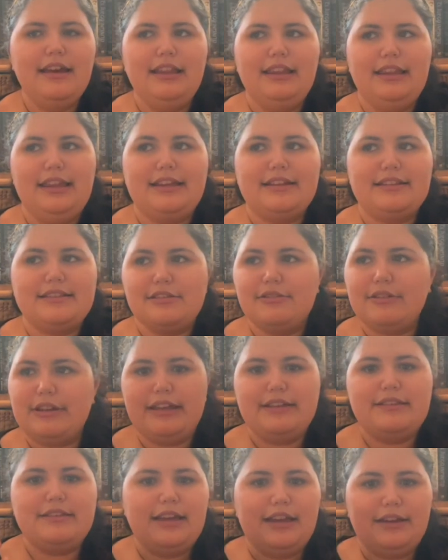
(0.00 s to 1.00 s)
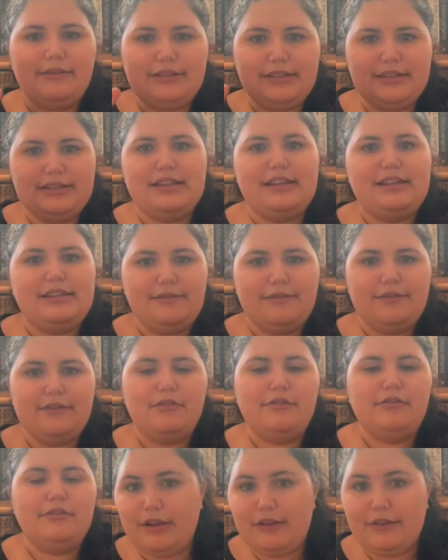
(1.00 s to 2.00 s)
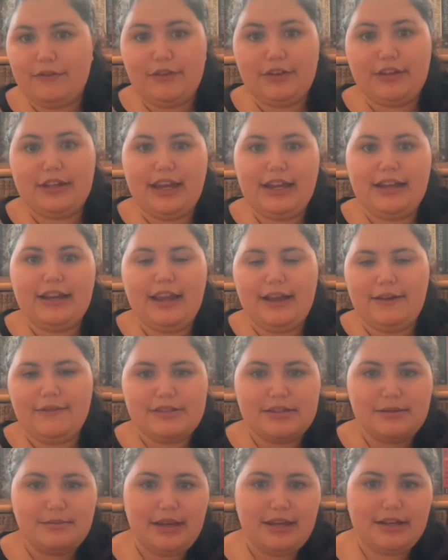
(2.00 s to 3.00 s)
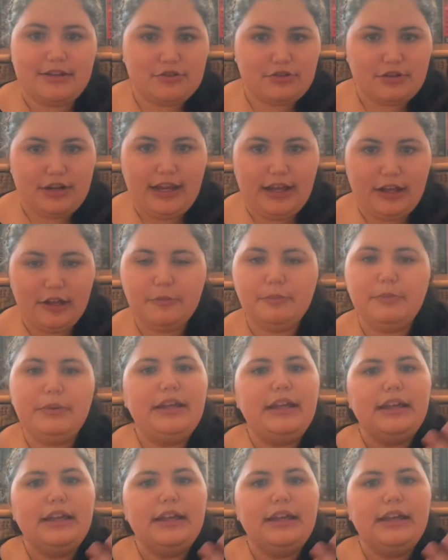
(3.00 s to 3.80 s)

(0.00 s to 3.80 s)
Like, it's okay to have decisive goals. If you can have some extra help,